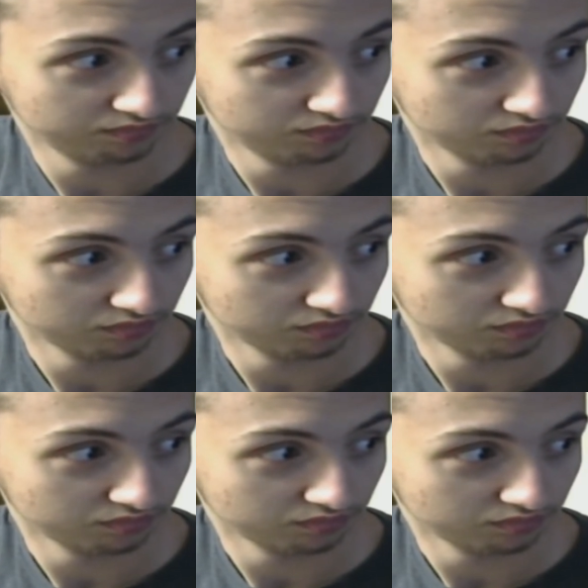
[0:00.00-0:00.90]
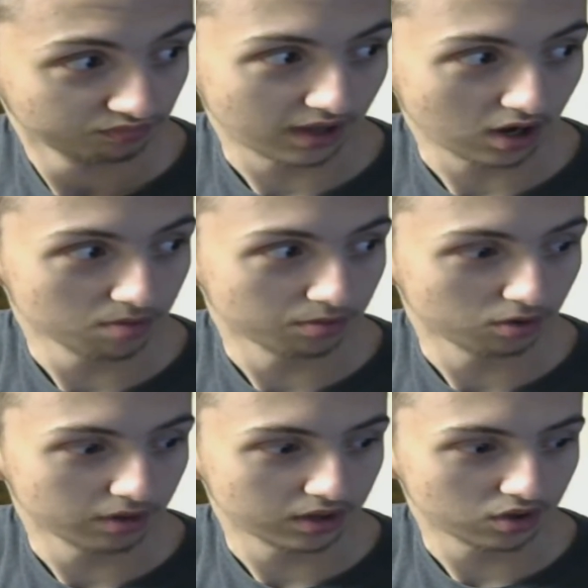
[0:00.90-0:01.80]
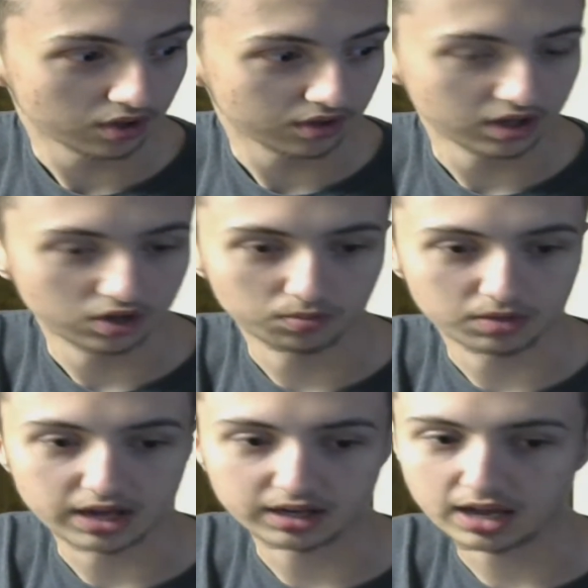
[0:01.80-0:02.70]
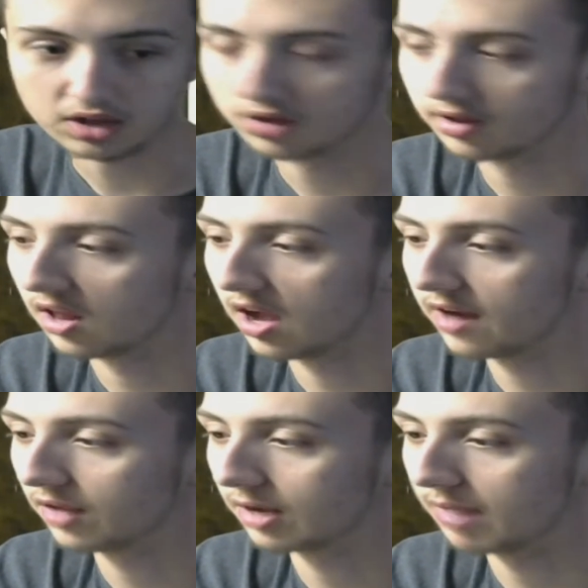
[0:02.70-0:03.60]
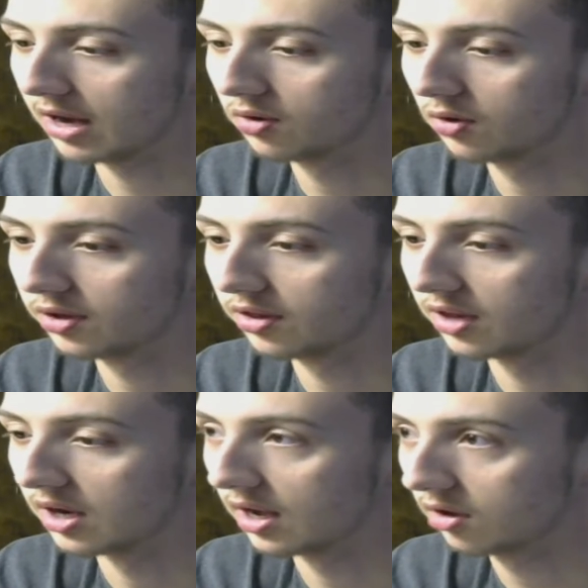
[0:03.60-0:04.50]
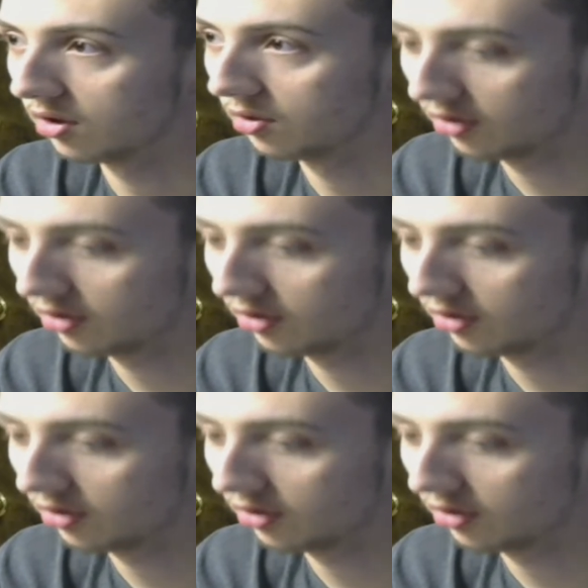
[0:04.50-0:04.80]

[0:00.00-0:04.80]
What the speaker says: It's not terrible. It's just it catches a lot of like background noises and echoes.